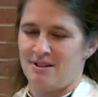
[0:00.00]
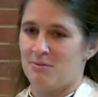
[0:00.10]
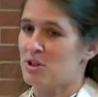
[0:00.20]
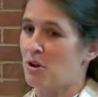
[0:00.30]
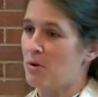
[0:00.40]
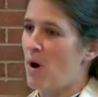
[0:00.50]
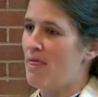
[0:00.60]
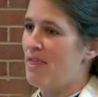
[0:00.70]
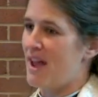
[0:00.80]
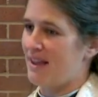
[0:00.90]
There was only
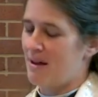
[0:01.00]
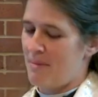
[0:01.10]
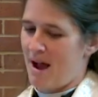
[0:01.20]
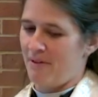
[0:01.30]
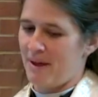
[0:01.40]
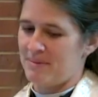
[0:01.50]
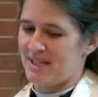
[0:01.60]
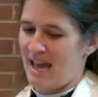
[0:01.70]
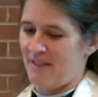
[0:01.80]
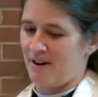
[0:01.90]
one thing that bound them
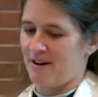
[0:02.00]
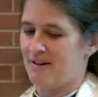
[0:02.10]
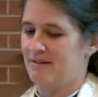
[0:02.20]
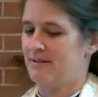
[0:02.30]
together.